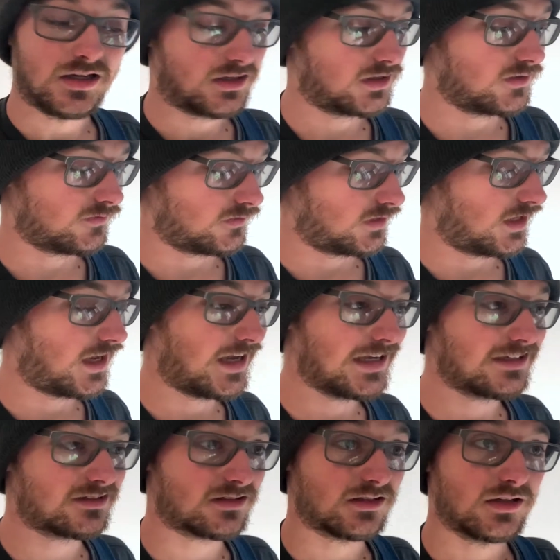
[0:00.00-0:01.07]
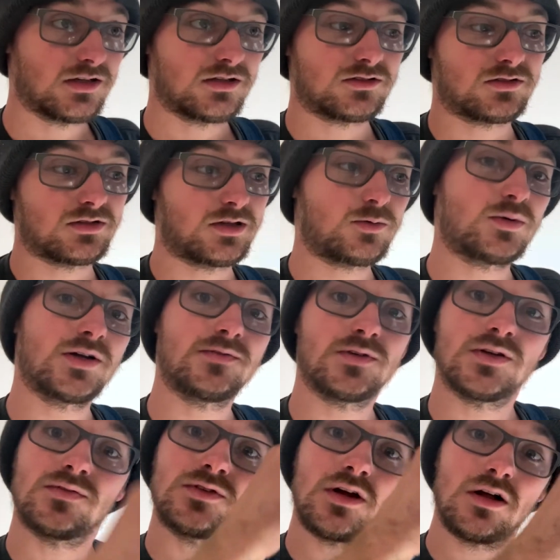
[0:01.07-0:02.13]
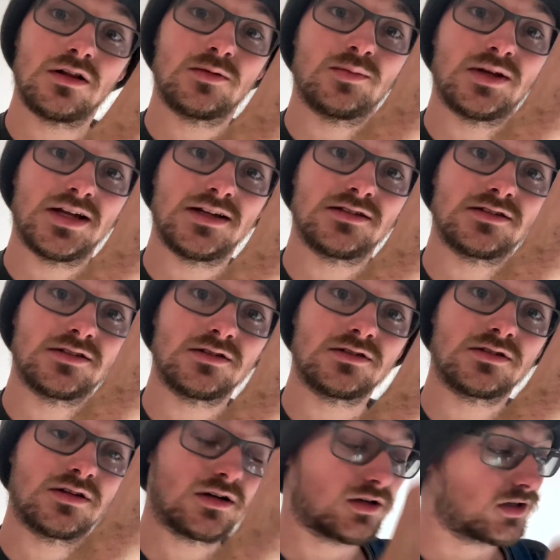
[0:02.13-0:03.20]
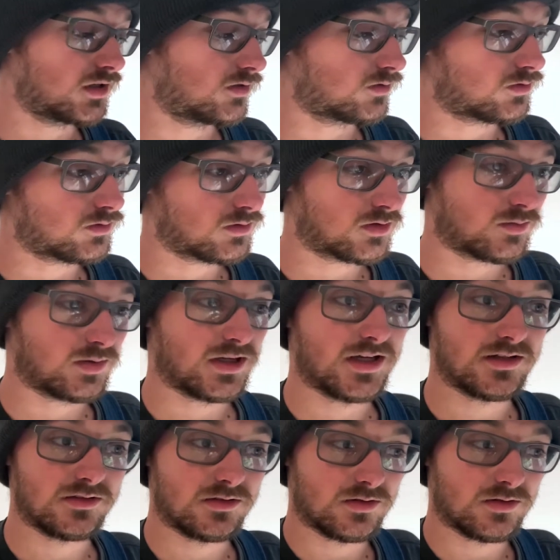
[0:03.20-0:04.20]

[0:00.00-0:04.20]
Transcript: different heights so that way if you have taller plants that you're starting or shorter plants,